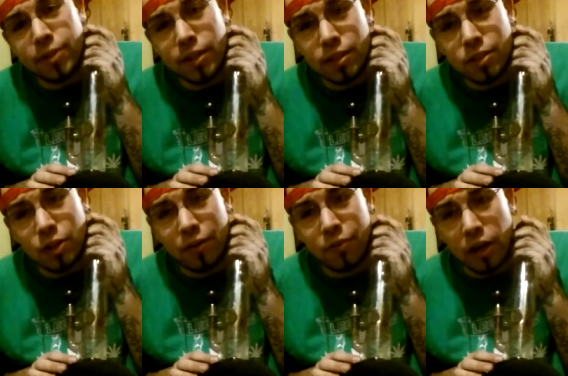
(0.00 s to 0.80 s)
feeding,
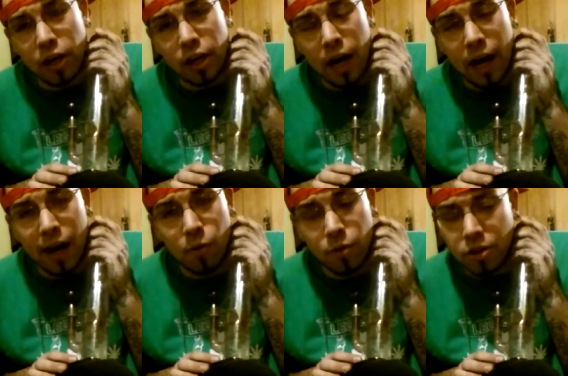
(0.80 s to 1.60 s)
so I figured
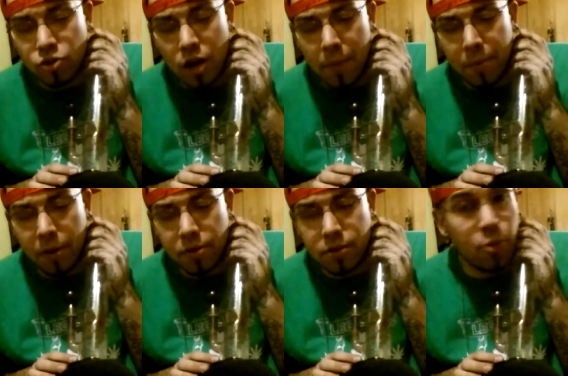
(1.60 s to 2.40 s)
I would drop
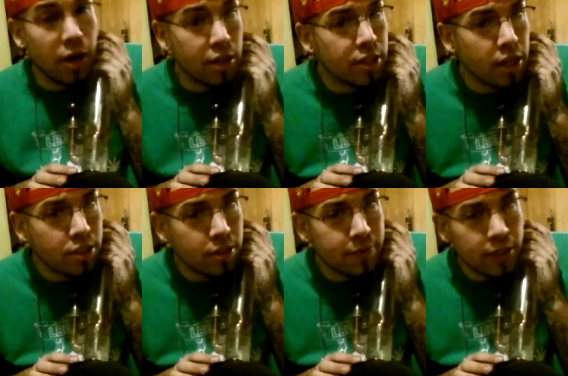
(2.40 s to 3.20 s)
a somewhat
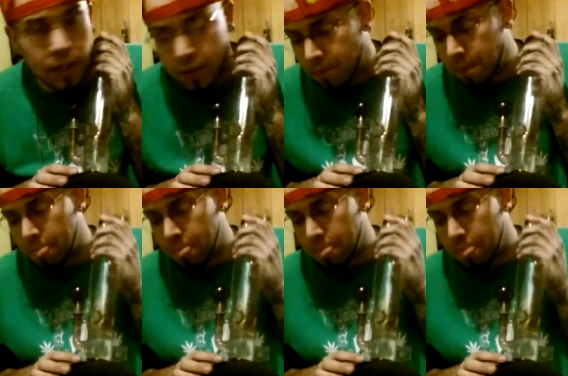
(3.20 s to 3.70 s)
educational video.